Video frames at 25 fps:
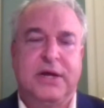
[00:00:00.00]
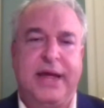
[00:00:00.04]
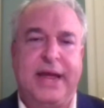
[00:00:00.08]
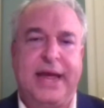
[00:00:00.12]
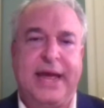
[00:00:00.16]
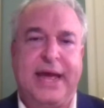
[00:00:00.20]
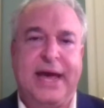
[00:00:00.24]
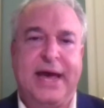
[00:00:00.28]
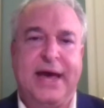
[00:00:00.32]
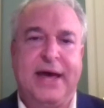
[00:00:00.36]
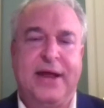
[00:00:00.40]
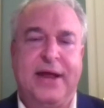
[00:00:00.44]

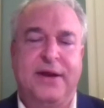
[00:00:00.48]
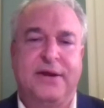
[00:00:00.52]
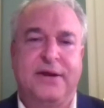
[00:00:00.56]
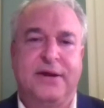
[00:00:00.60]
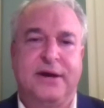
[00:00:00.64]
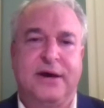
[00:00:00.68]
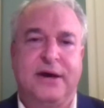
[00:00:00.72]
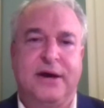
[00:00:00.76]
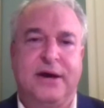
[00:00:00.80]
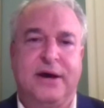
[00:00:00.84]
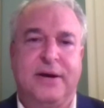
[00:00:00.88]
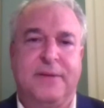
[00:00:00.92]

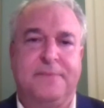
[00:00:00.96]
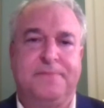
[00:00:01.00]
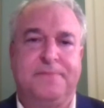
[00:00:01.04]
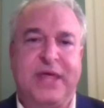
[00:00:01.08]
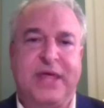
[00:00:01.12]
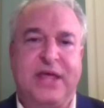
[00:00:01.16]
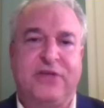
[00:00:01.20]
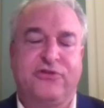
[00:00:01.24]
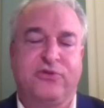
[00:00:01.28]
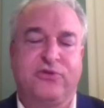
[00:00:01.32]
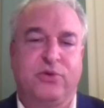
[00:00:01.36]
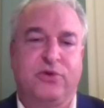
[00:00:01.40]
and
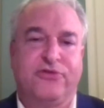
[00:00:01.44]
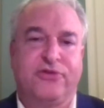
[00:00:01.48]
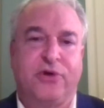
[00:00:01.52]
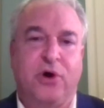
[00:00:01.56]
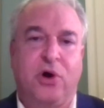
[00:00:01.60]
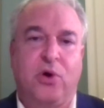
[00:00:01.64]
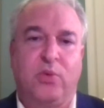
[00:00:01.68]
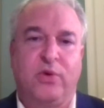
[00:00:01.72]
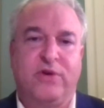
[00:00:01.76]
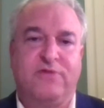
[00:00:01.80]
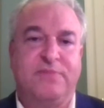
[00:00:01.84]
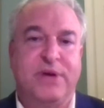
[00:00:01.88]
as a
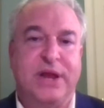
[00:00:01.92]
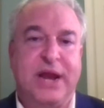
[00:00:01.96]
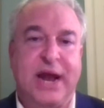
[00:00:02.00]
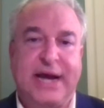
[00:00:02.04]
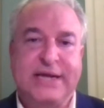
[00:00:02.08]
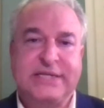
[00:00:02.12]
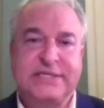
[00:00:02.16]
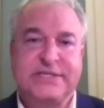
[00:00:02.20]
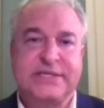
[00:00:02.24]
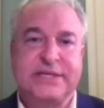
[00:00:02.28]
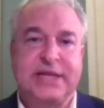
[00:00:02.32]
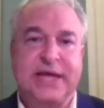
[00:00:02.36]
result, we've been
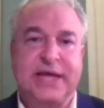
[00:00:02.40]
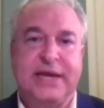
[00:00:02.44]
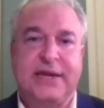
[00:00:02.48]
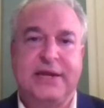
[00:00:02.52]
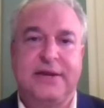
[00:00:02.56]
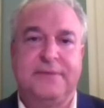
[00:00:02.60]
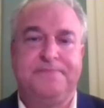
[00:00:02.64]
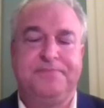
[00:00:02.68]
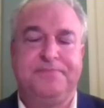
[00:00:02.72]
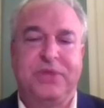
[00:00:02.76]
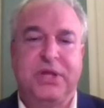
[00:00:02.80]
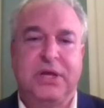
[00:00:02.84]

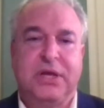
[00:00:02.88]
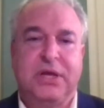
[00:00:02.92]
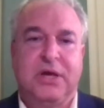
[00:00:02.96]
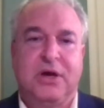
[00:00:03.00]
isolated.